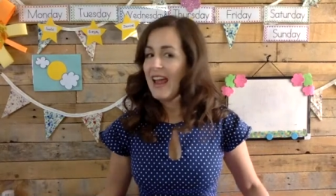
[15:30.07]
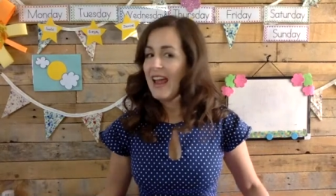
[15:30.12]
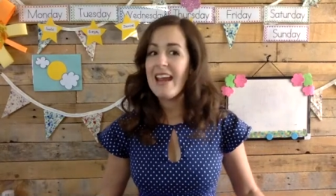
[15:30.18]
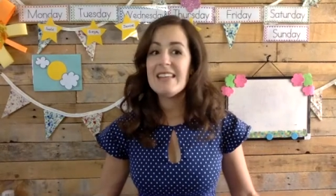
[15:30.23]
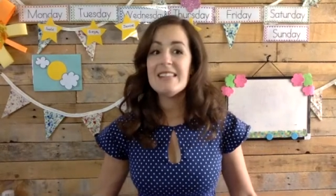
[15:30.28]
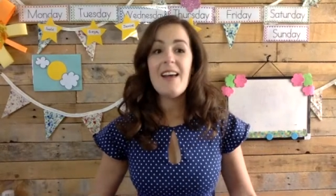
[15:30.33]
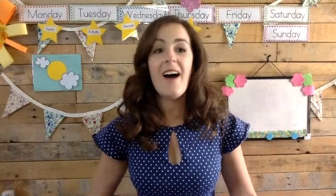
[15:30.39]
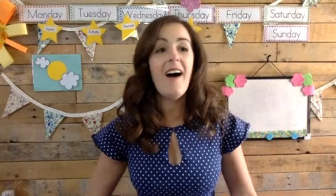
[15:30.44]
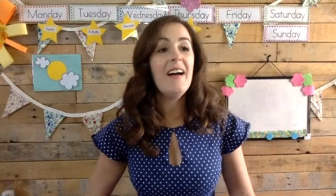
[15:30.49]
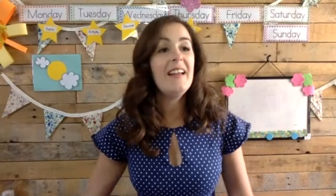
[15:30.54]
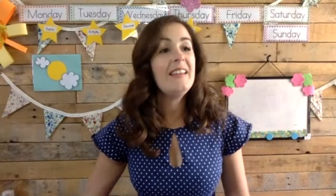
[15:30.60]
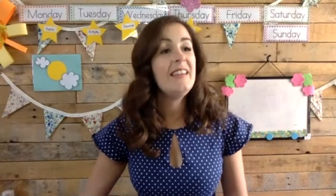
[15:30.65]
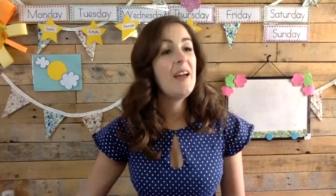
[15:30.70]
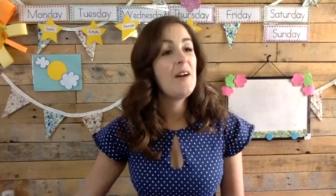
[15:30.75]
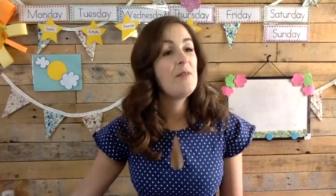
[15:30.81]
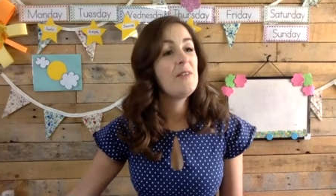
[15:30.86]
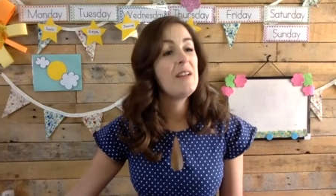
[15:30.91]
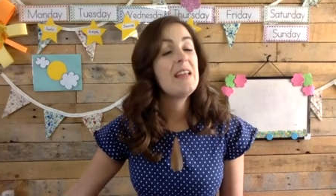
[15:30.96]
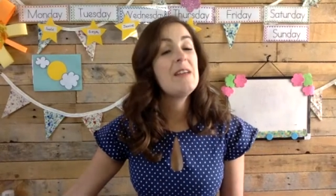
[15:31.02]
is our
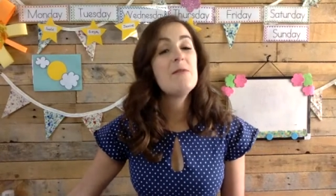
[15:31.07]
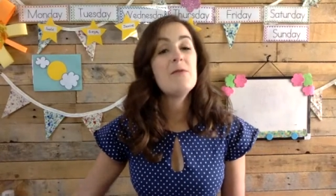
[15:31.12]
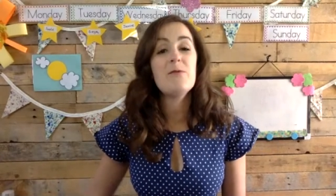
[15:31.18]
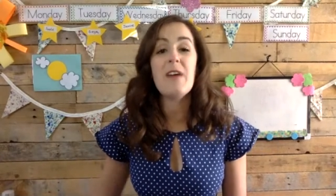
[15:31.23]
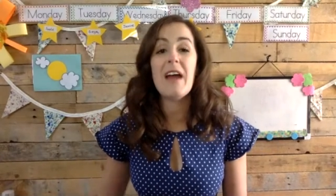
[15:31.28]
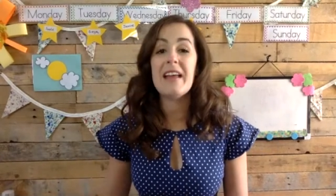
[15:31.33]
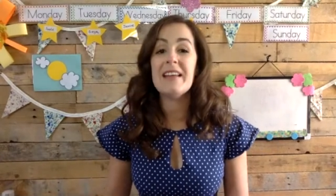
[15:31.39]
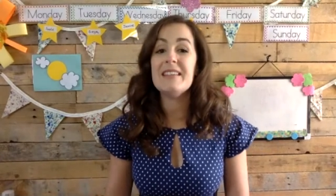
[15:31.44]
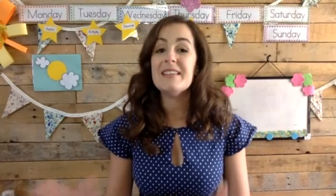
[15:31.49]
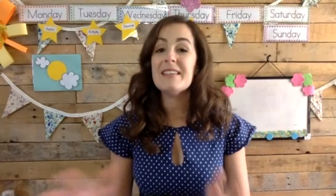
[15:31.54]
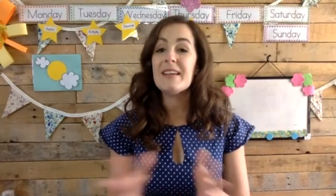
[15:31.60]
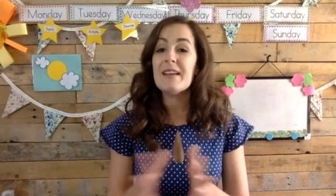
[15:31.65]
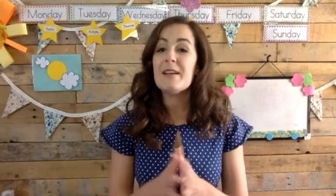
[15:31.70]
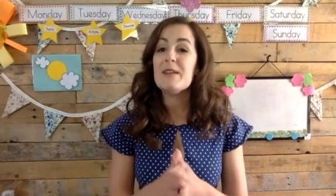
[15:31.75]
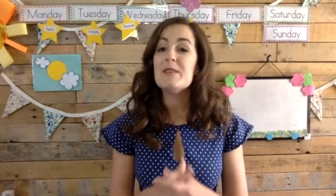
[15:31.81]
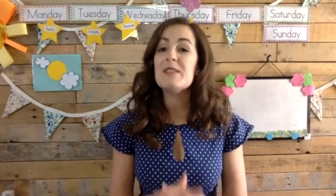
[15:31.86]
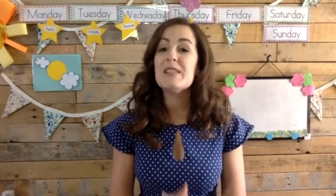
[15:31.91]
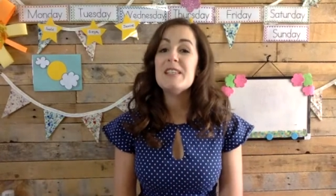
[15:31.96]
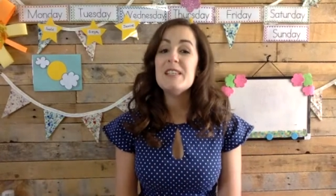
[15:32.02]
lovely friend
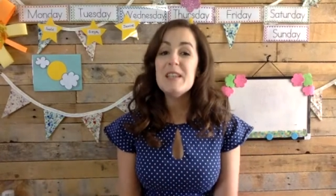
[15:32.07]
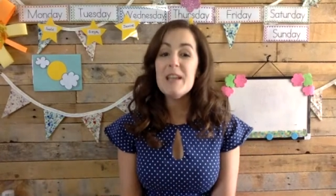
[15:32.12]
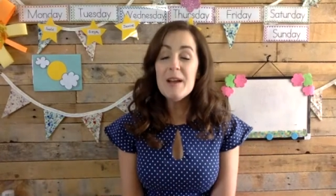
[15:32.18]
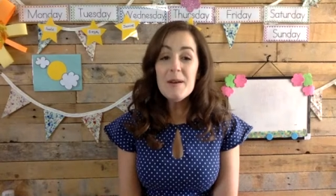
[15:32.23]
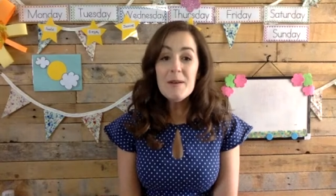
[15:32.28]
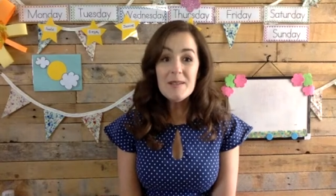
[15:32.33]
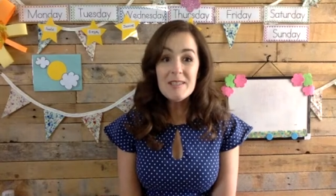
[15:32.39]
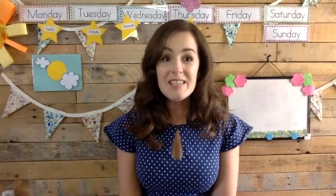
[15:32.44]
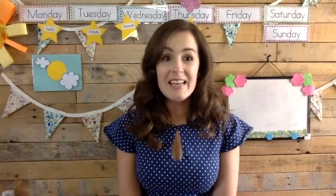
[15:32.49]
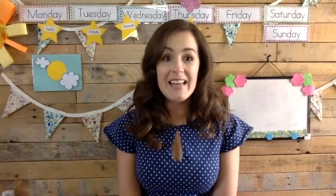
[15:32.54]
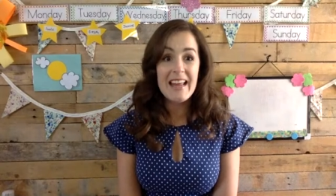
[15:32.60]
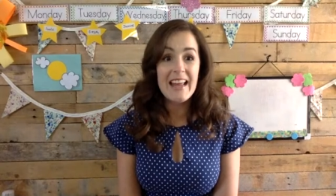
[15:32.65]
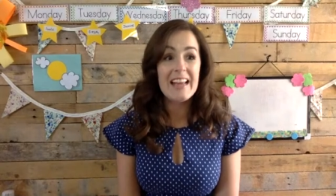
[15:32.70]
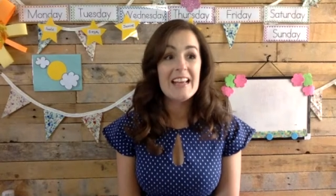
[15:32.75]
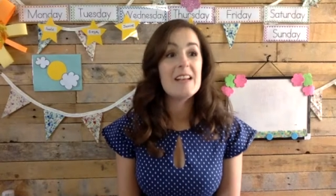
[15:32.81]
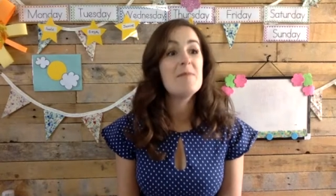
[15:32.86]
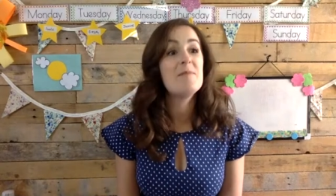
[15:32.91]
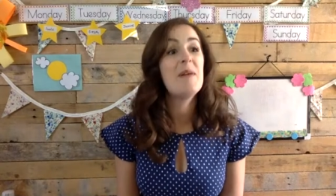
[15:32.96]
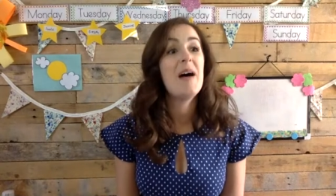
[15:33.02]
who's
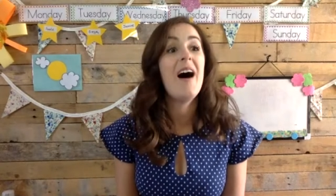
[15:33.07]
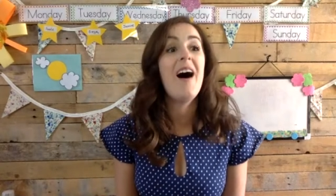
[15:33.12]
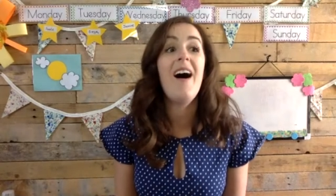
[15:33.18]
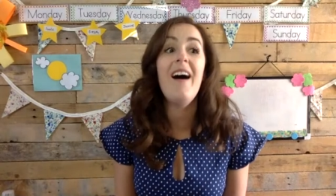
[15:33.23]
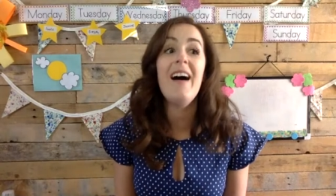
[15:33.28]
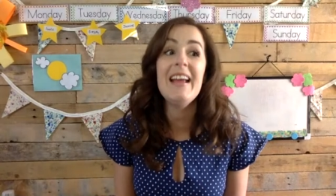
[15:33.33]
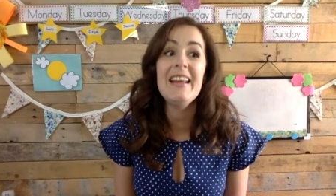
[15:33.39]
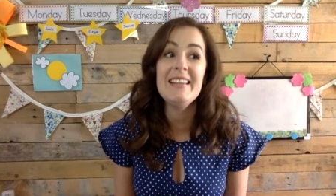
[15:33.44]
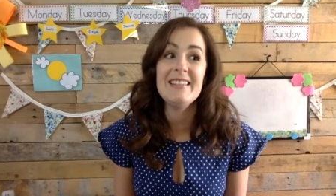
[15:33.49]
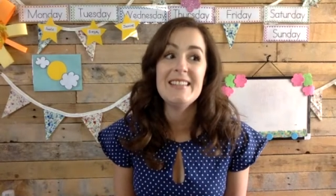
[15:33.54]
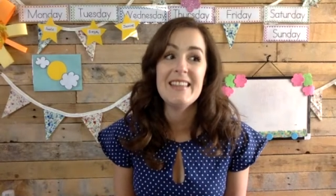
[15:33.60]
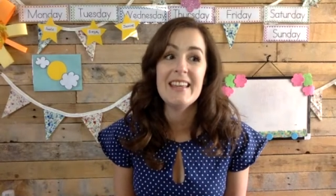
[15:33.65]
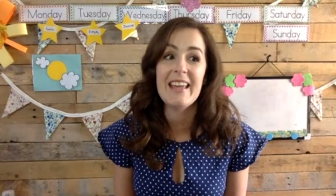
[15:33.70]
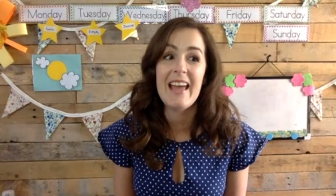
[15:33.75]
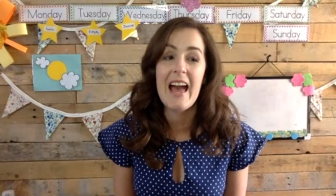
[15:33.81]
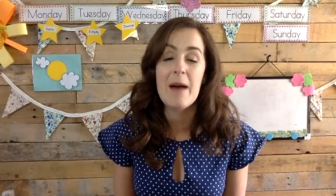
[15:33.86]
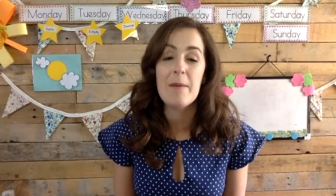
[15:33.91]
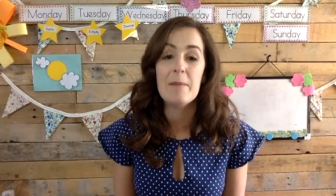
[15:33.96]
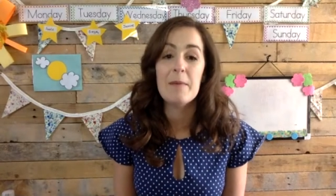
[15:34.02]
usually behind the
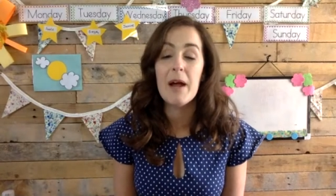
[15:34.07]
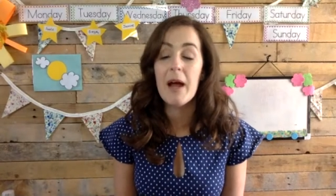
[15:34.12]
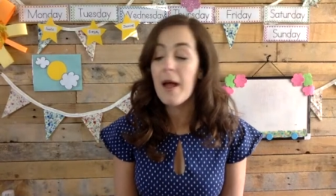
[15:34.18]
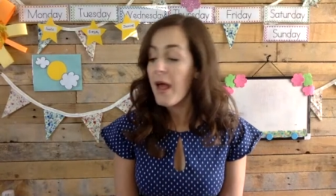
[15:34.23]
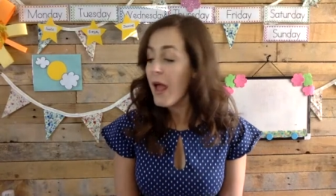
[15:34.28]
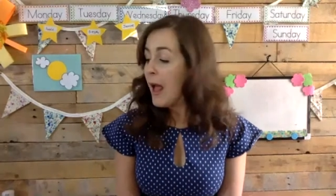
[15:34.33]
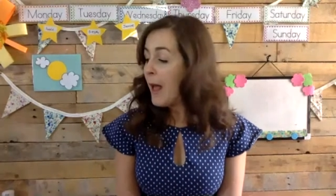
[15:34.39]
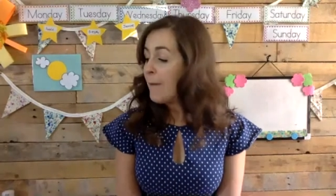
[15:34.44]
camera.